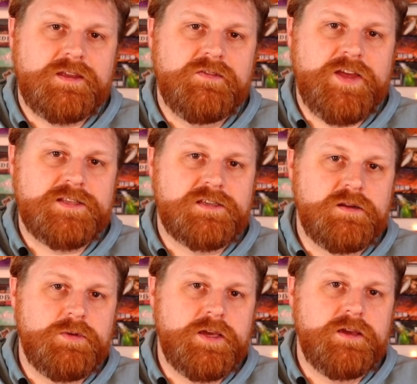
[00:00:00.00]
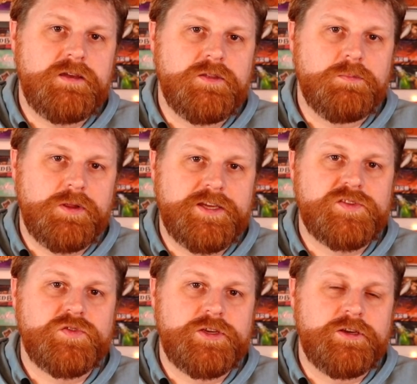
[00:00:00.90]
that's going to be the place
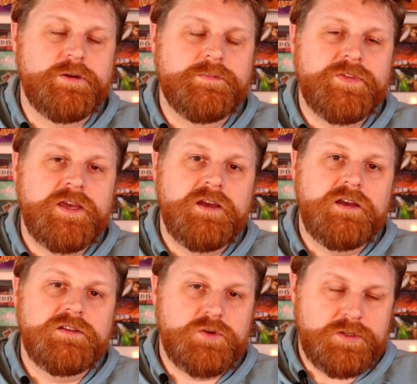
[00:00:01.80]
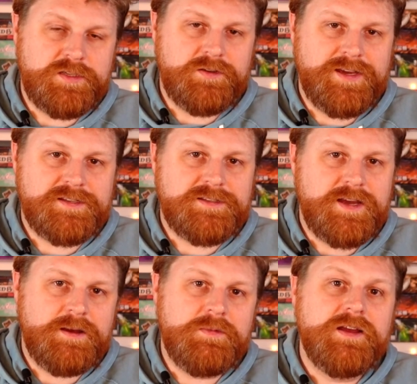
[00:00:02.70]
for you. So until next
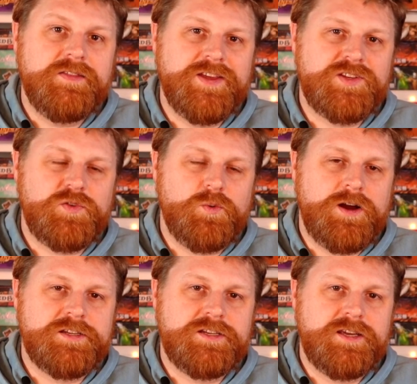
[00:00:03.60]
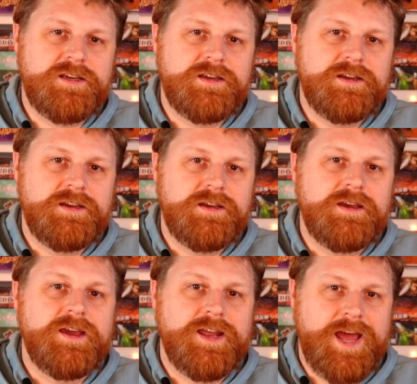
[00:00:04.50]
time, thanks for watching
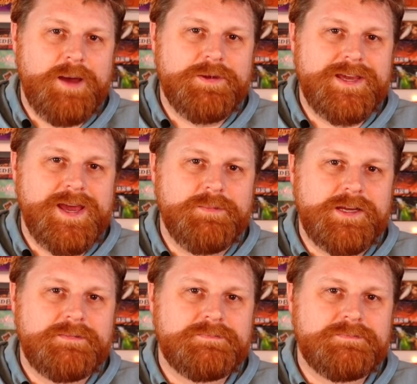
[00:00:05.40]
and happy gaming.